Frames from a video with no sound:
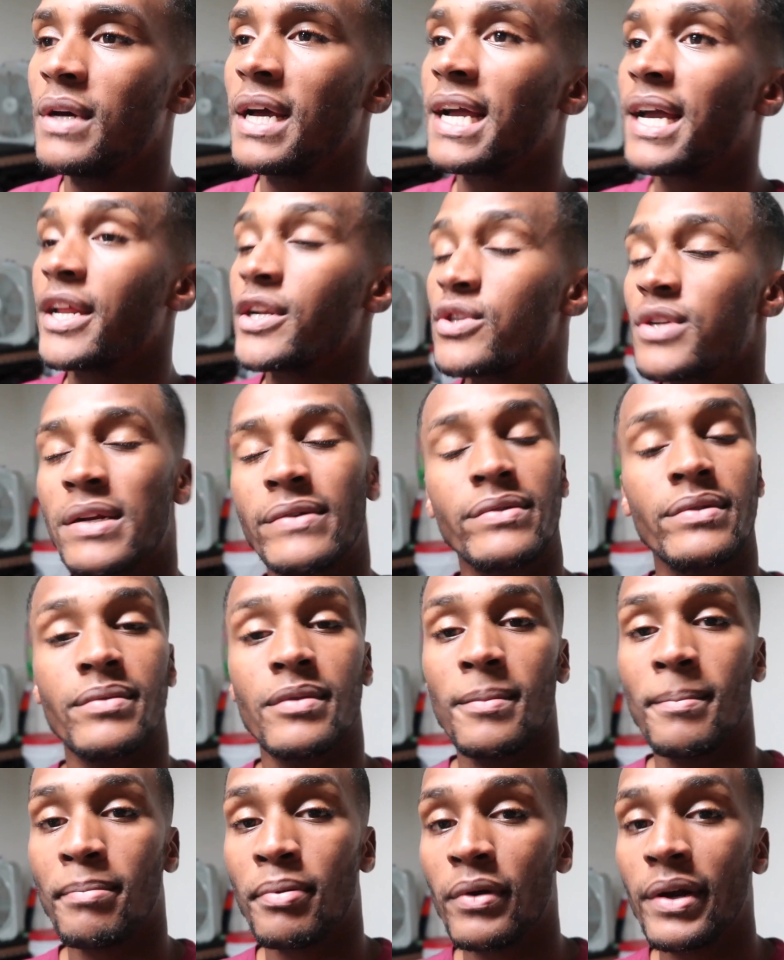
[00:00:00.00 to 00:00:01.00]
I gotta transfer
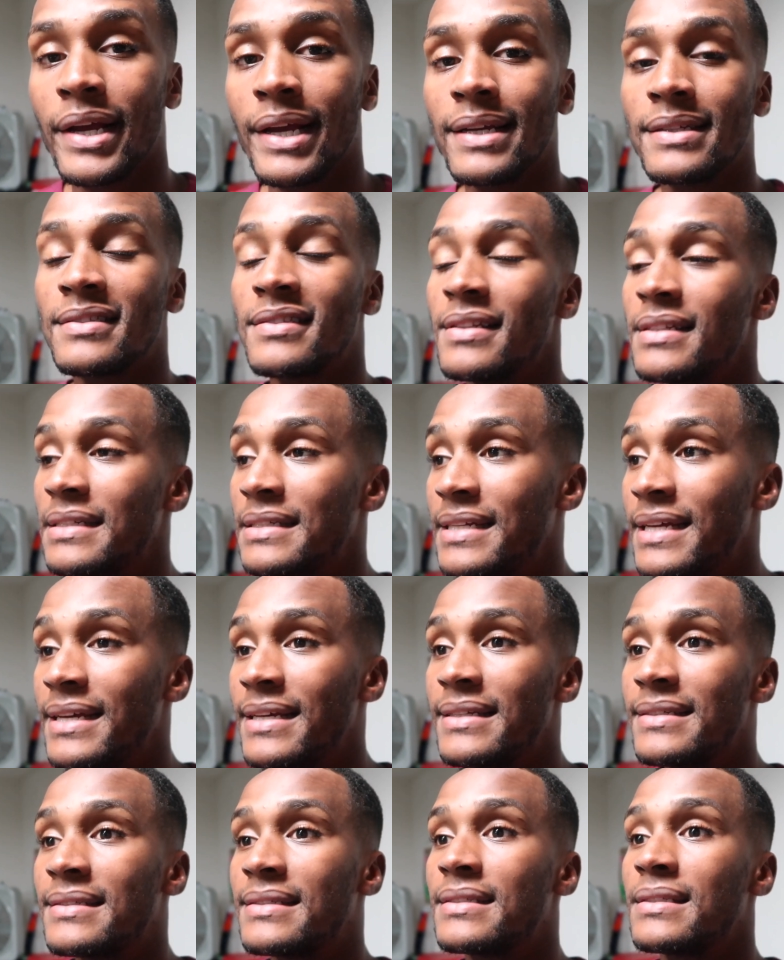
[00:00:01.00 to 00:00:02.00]
the brakes, the
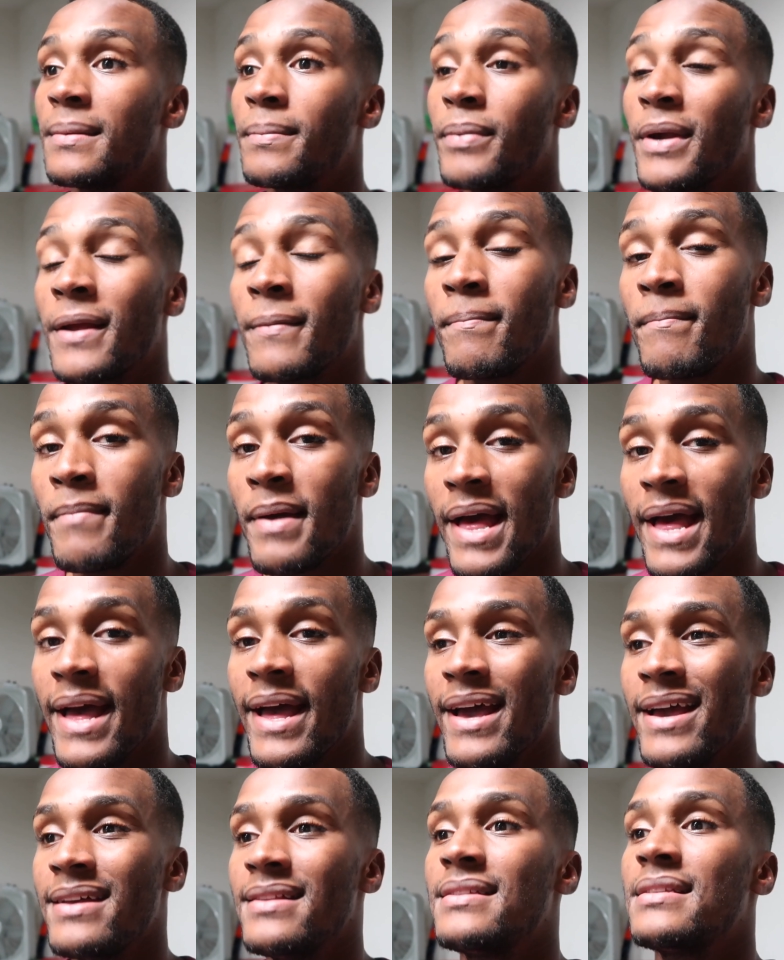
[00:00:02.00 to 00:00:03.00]
discs, the brake
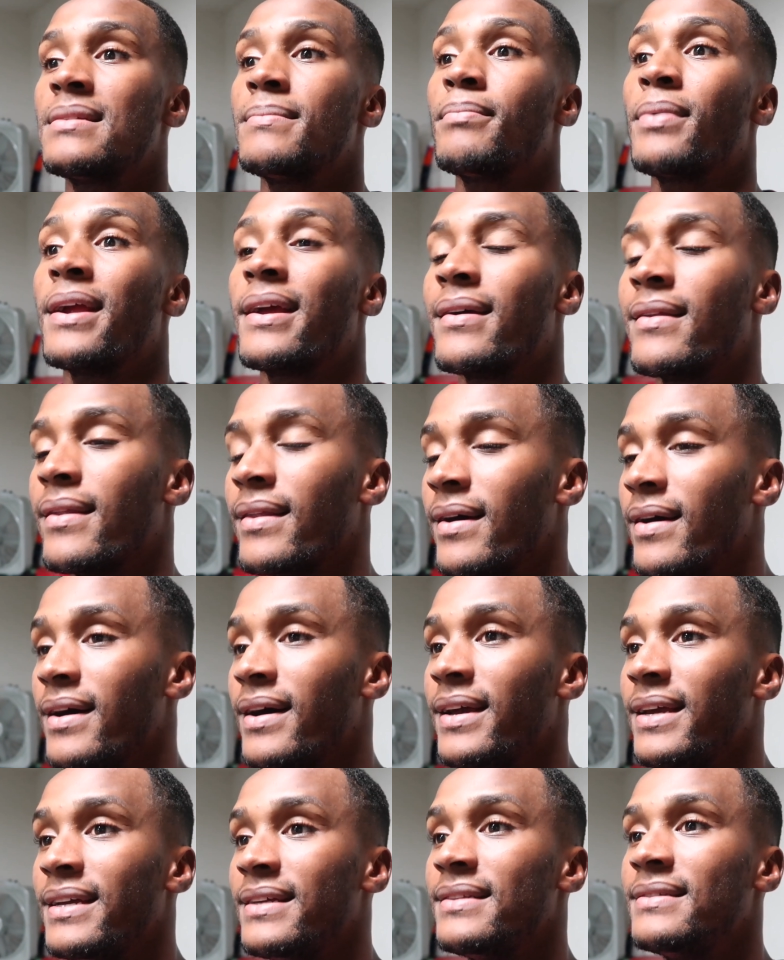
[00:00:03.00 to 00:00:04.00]
pads, brake
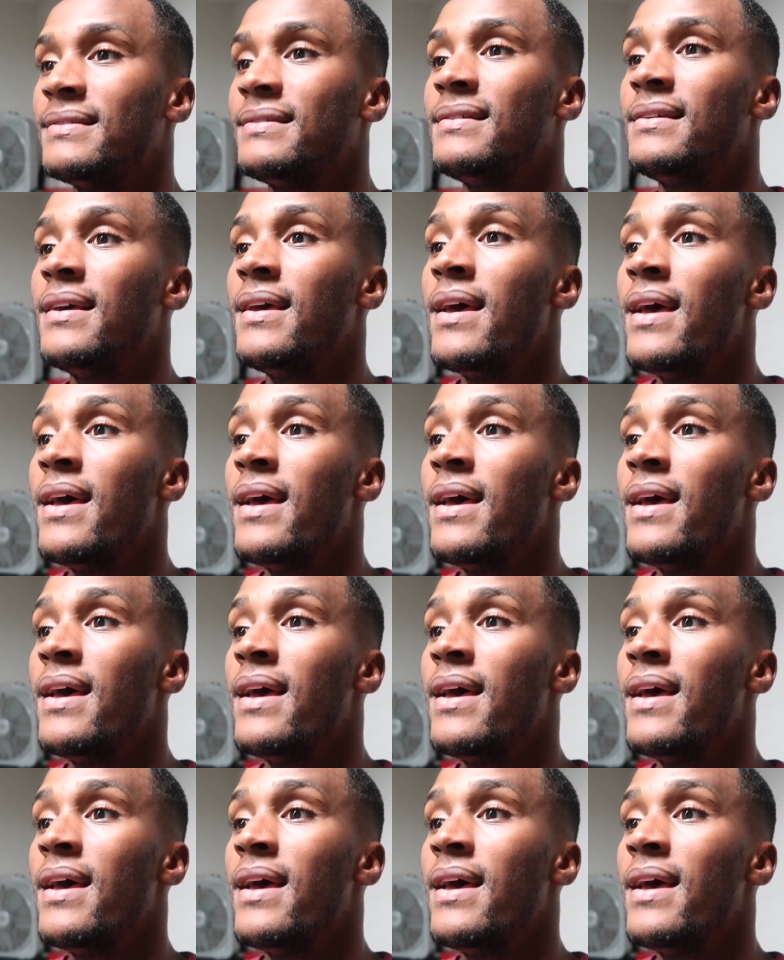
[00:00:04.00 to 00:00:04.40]
lines,